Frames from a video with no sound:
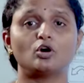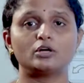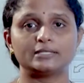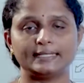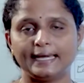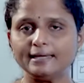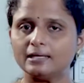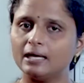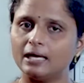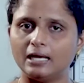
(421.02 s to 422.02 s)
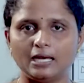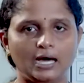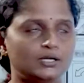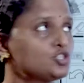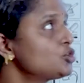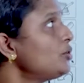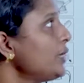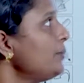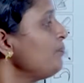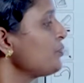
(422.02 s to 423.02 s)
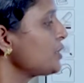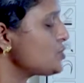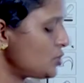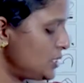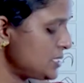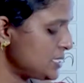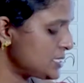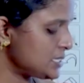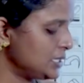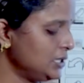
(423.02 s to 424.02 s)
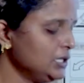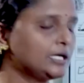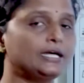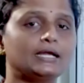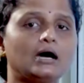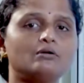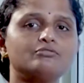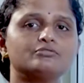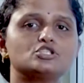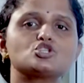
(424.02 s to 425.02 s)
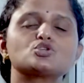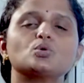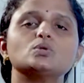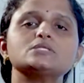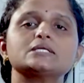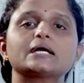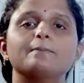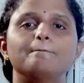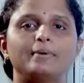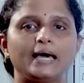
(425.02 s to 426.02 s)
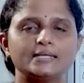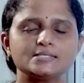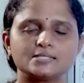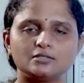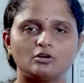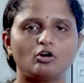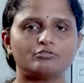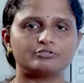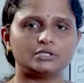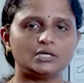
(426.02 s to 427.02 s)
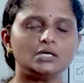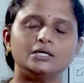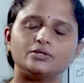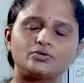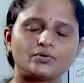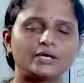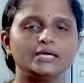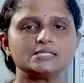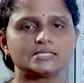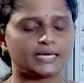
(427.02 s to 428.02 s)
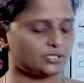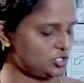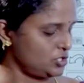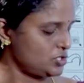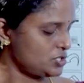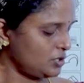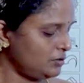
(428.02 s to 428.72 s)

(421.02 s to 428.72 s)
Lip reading: not that large. Okay, so this is the graph which shows the comparison of the three sectors.